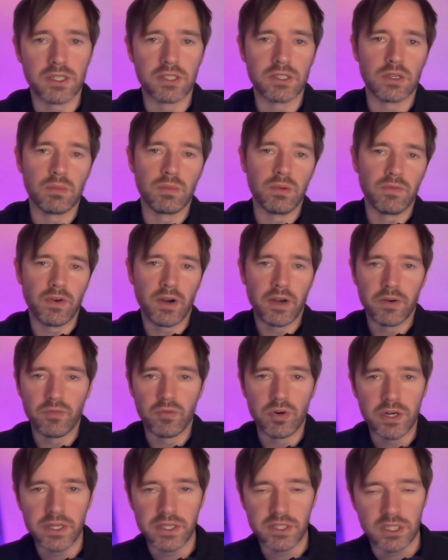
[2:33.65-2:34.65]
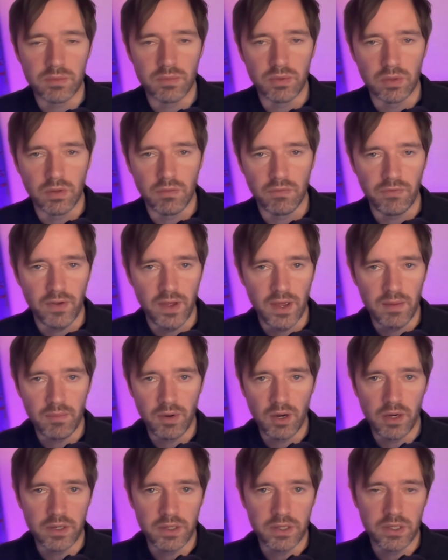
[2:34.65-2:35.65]
to have been very reasonable and
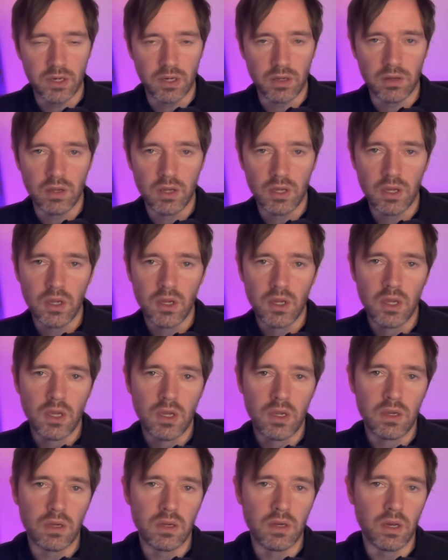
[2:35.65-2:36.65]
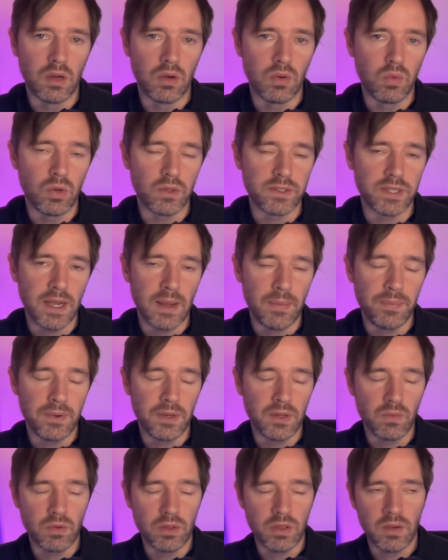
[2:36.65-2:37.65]
fair-minded on, what's
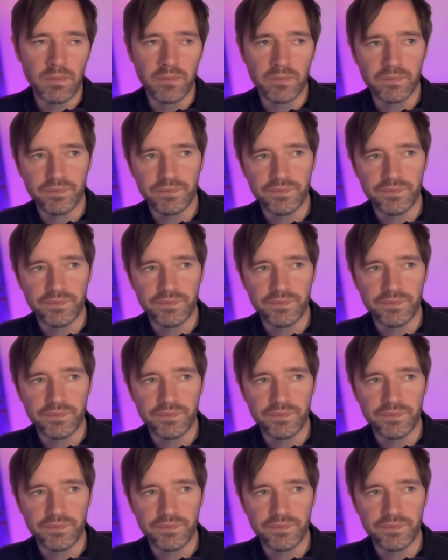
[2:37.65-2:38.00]
happening with him.